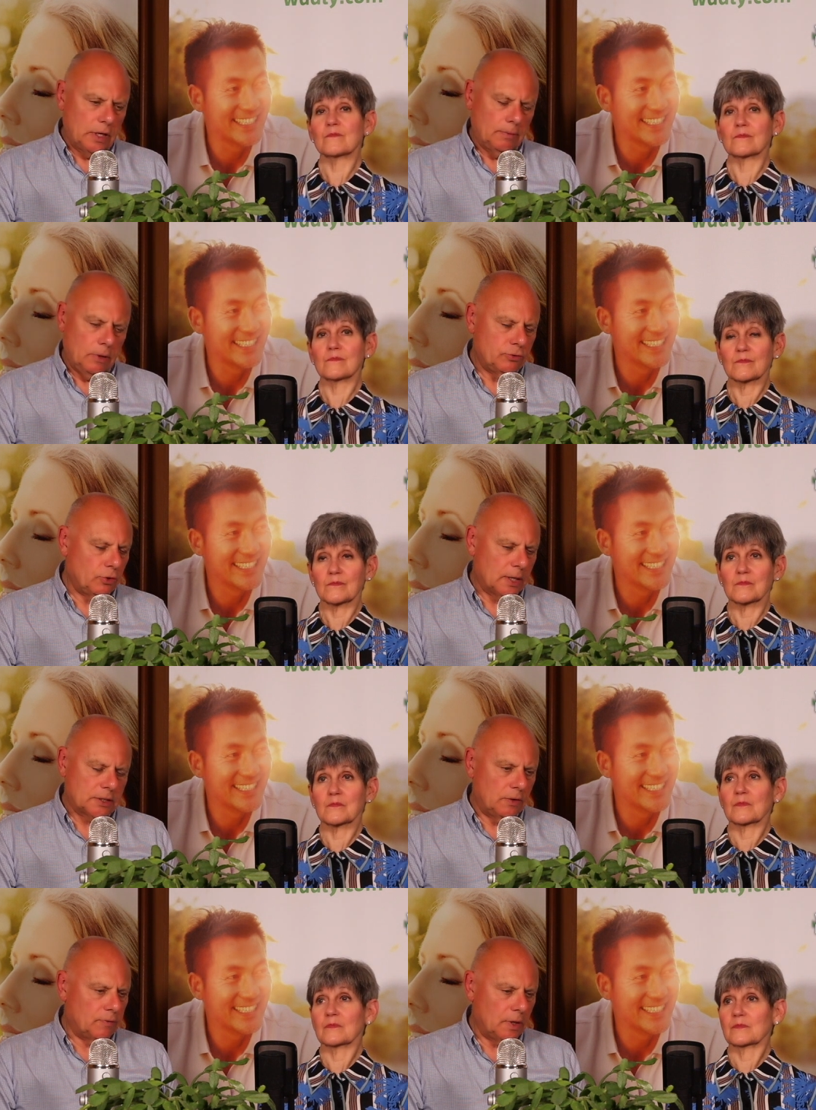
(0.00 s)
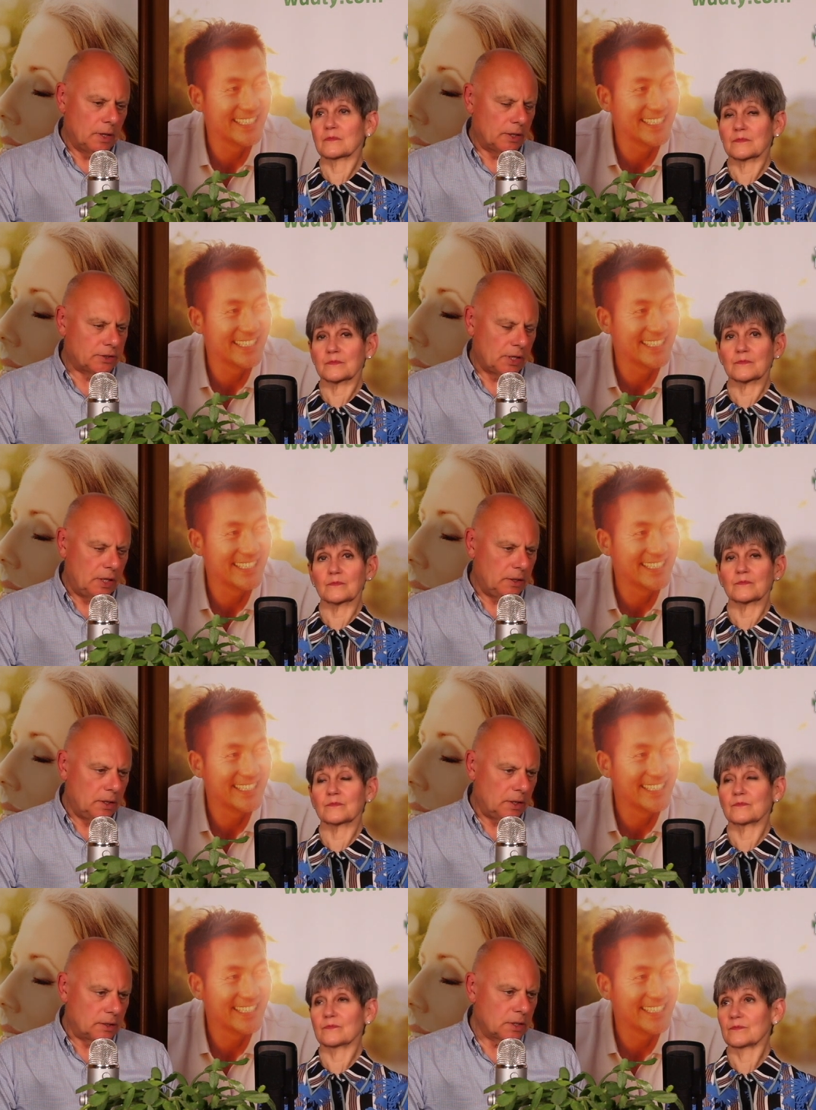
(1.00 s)
Speaker 1: chemo drugs over the last ten
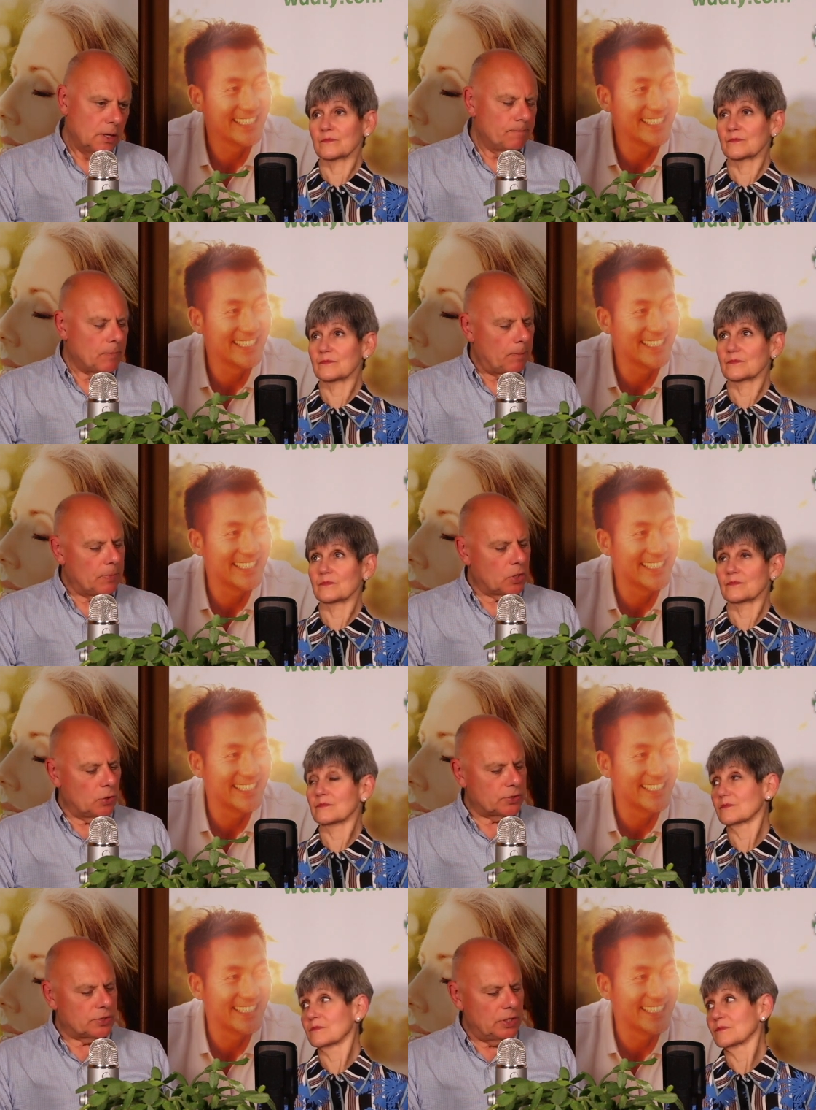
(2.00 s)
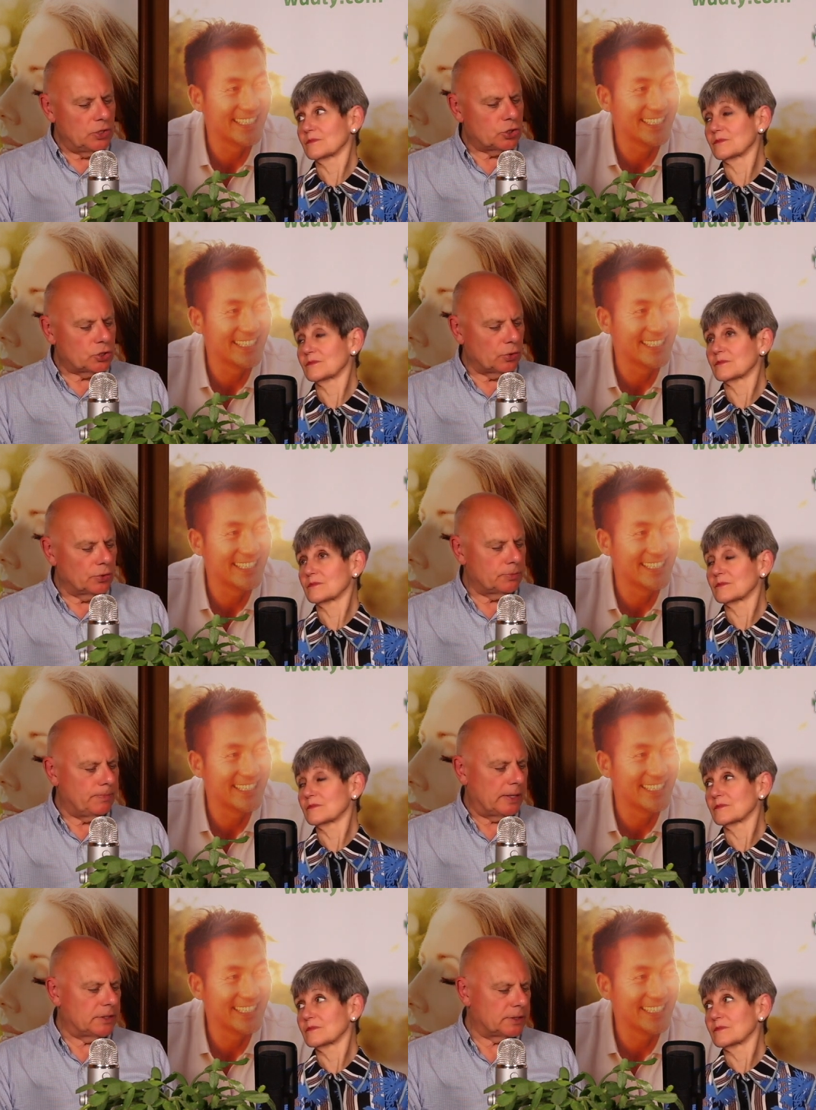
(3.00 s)
years. And because it's an
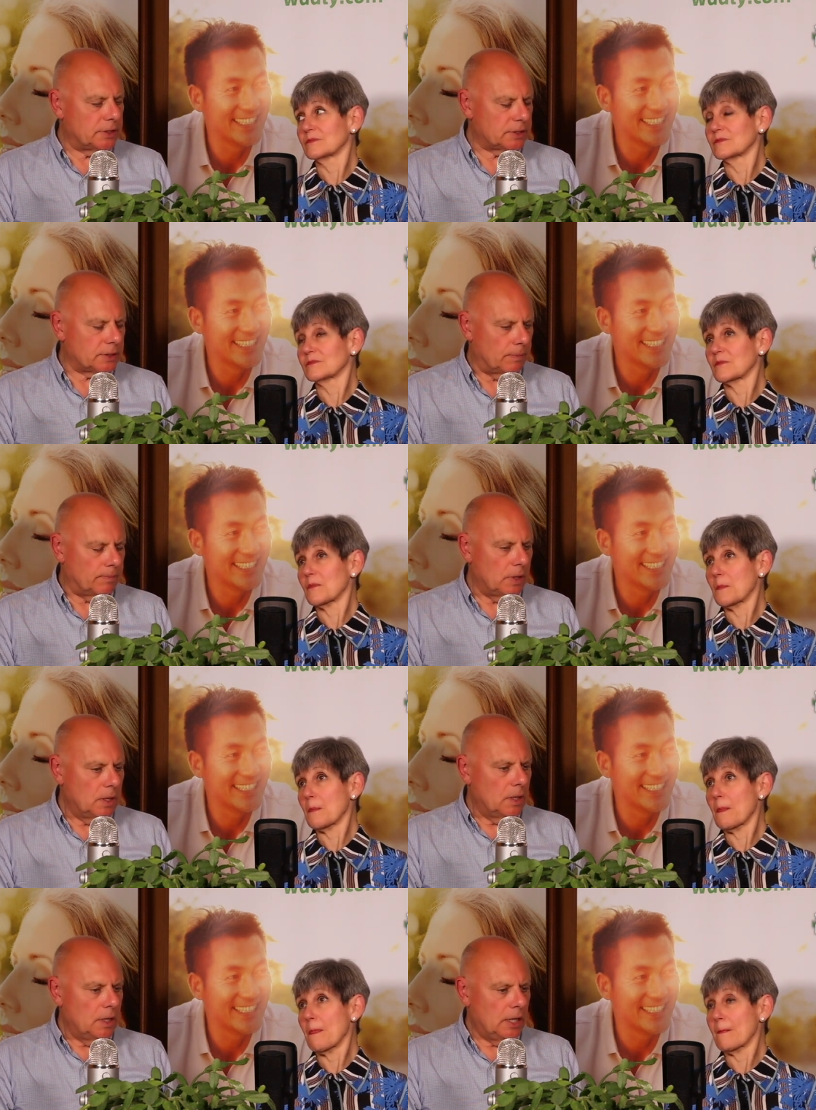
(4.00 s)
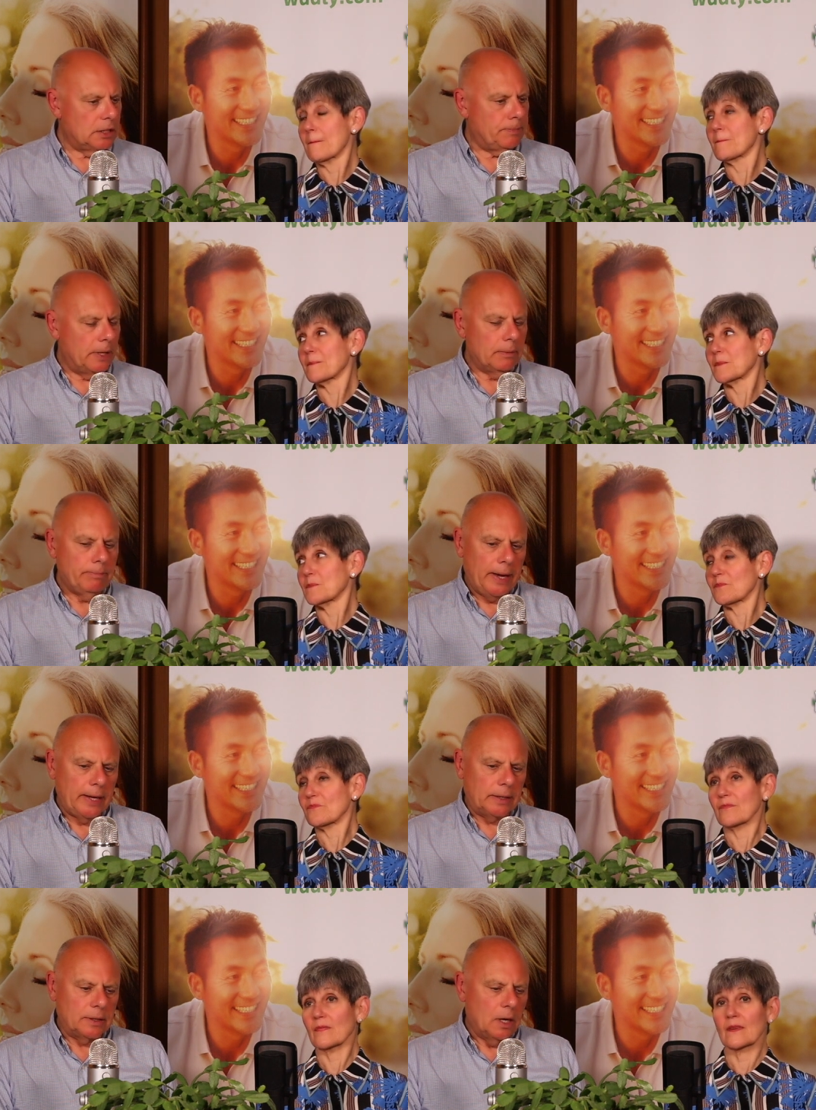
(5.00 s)
insurance-based system, it's being
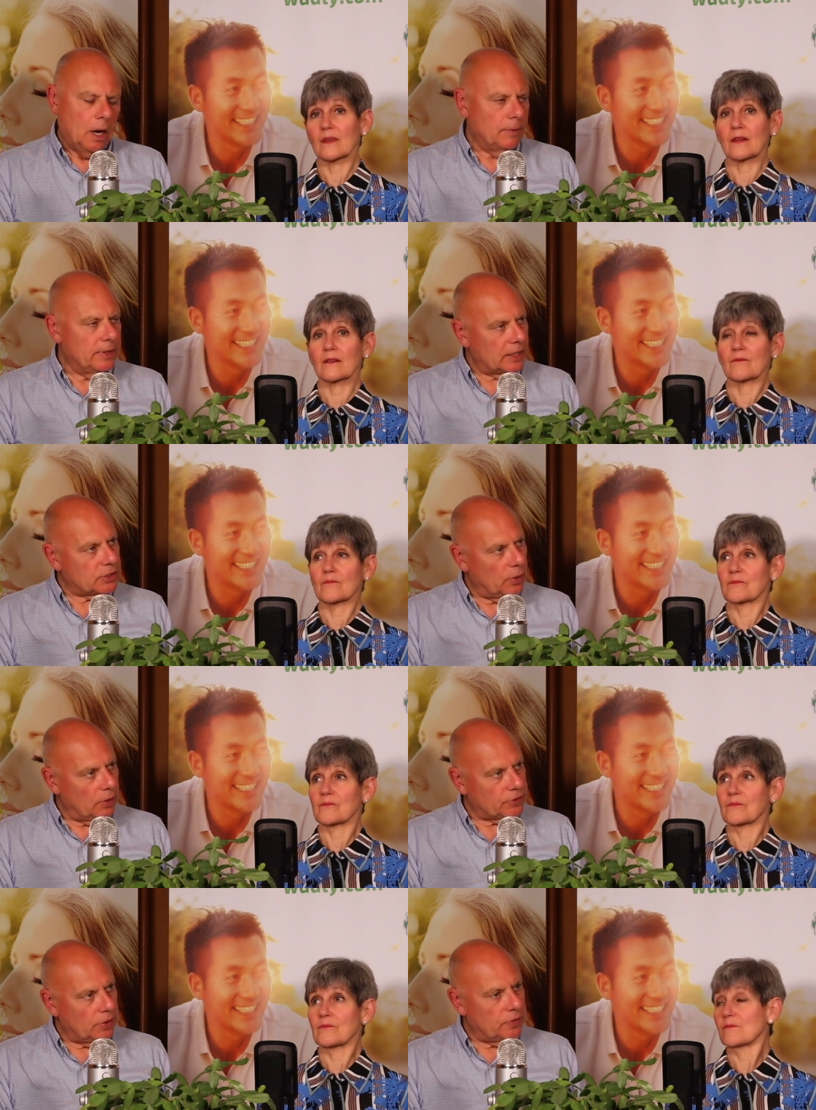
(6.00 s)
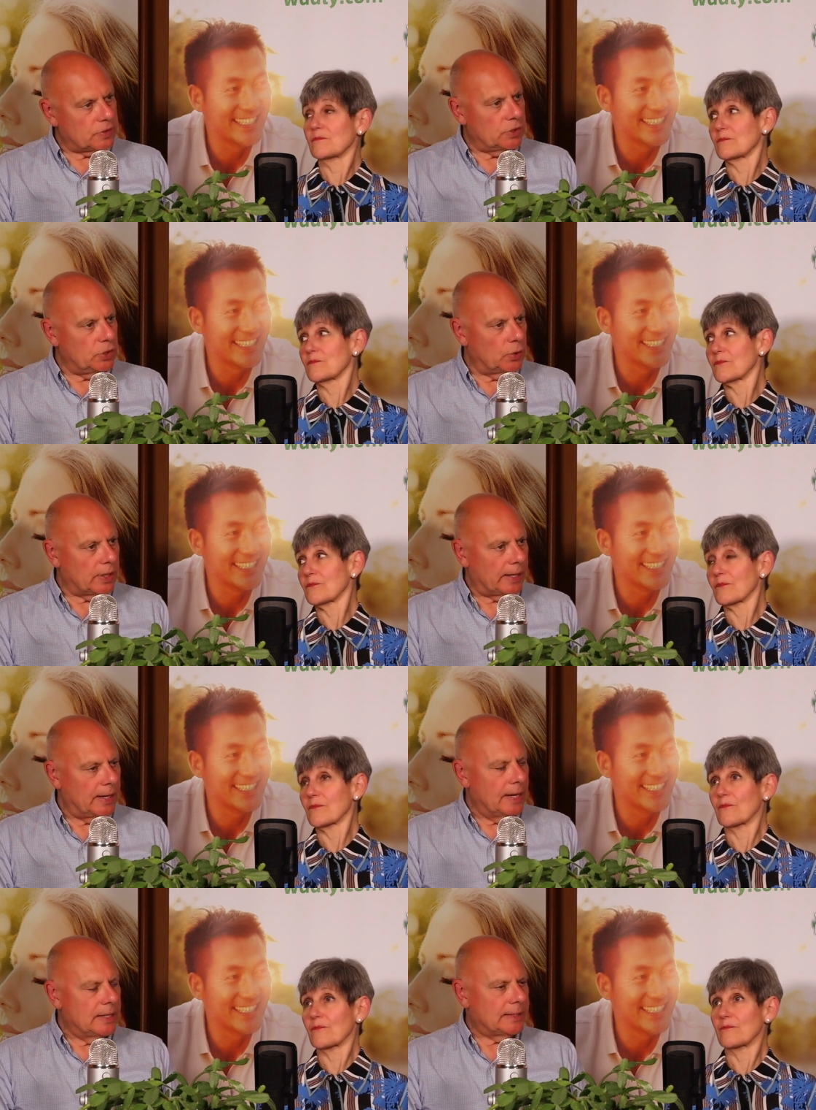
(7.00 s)
paid. I mean, National Health Service is a U K
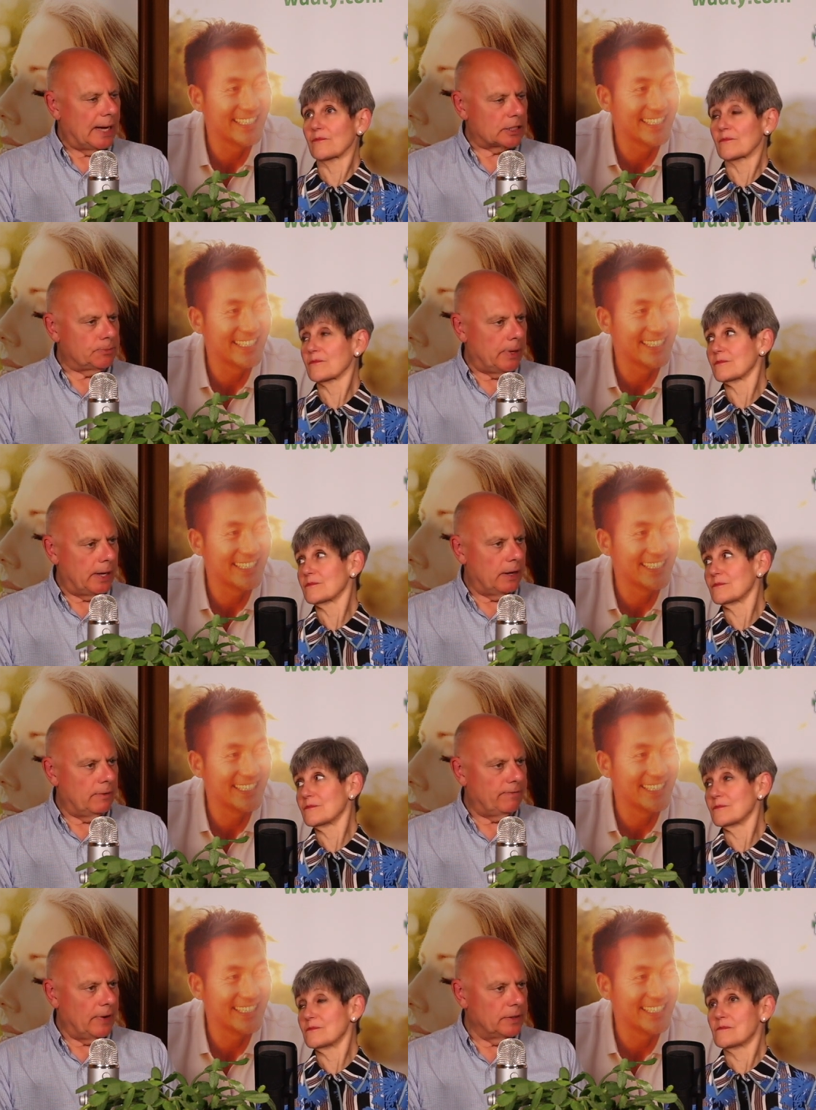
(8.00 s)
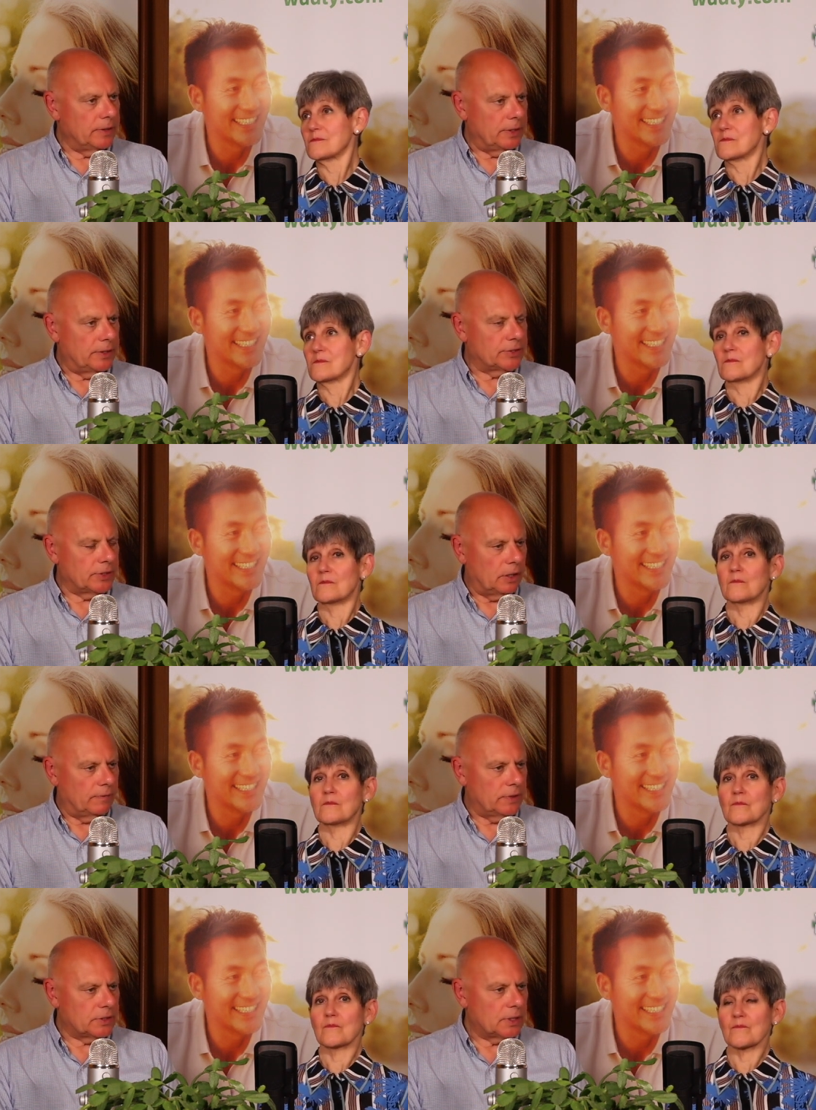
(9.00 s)
taxpayer-funded
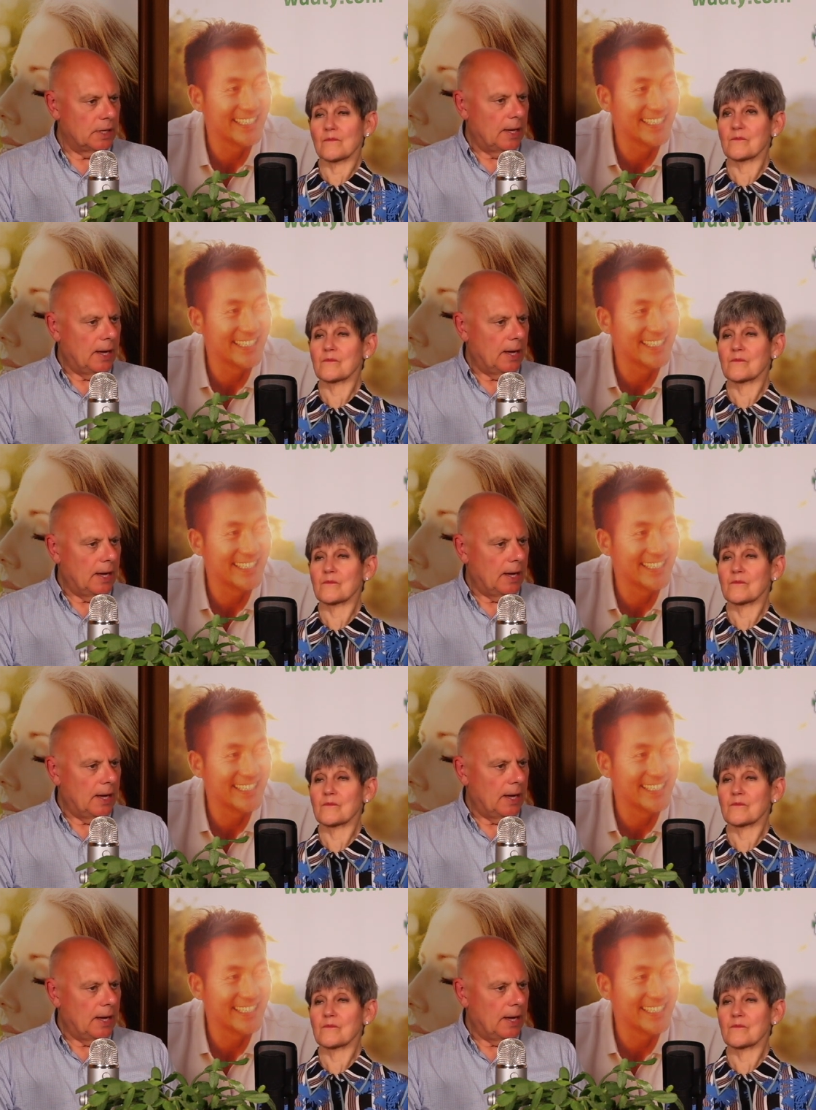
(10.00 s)
service,